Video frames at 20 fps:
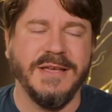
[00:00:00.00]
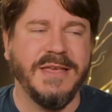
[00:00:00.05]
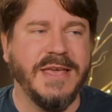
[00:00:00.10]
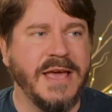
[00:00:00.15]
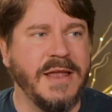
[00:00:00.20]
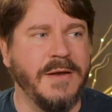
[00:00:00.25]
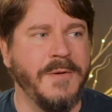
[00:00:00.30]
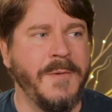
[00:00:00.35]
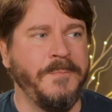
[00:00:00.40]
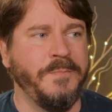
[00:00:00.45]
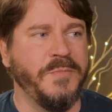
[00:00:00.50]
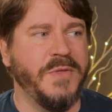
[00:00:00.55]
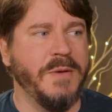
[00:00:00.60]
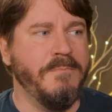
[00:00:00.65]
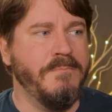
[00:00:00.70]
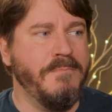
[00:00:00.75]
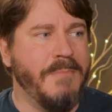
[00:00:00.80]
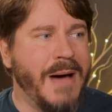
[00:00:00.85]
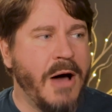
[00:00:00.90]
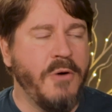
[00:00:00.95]
Again, the
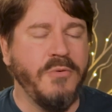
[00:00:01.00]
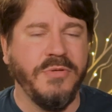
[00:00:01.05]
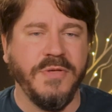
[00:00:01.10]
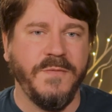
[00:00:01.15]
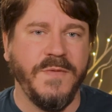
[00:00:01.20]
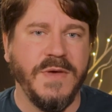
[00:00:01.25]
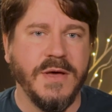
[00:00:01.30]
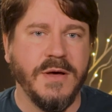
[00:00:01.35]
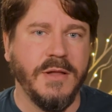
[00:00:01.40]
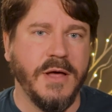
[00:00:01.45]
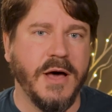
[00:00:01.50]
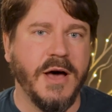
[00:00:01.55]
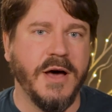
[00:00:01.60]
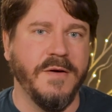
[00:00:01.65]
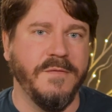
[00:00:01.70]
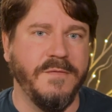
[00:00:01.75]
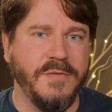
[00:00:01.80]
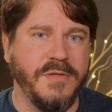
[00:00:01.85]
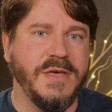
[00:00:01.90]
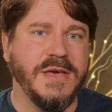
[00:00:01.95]
mouthfeel
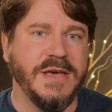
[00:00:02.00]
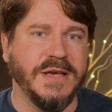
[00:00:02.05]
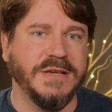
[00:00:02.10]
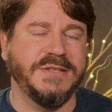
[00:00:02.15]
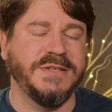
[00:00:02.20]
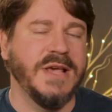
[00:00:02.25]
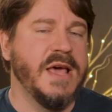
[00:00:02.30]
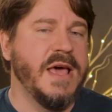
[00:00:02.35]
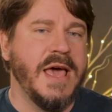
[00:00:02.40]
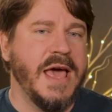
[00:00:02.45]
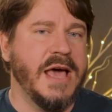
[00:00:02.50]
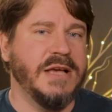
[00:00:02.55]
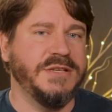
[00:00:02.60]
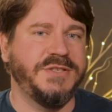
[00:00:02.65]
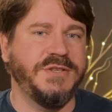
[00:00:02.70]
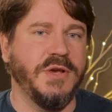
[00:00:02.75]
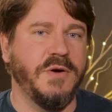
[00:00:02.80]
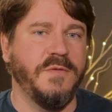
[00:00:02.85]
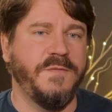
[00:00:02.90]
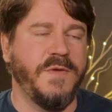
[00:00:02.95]
of this
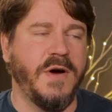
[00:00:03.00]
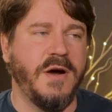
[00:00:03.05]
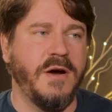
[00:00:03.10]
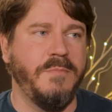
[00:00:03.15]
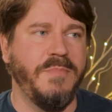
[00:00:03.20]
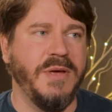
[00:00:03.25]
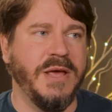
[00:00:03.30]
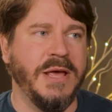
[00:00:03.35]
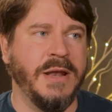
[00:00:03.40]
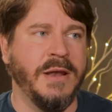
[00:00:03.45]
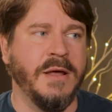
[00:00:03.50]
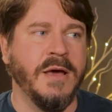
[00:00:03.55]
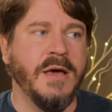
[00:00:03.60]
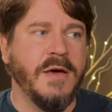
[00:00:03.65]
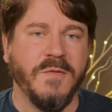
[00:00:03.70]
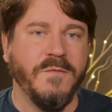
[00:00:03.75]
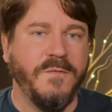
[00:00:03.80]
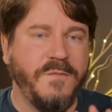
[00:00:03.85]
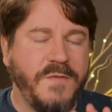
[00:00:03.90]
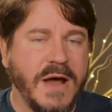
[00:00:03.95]
has so far been
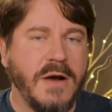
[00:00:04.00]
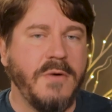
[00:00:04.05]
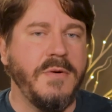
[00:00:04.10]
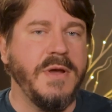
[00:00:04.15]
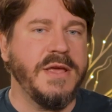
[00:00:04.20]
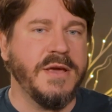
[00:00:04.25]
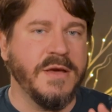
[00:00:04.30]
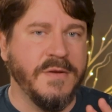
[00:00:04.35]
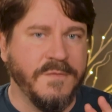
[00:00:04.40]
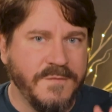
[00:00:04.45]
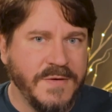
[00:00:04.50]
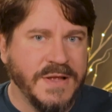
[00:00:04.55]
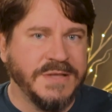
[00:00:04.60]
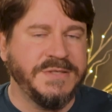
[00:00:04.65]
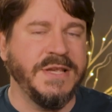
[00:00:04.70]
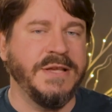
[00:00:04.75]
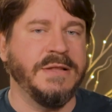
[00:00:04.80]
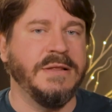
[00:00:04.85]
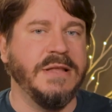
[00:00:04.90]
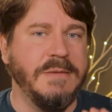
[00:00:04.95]
very
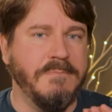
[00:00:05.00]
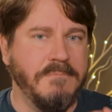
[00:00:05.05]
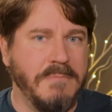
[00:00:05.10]
convincingly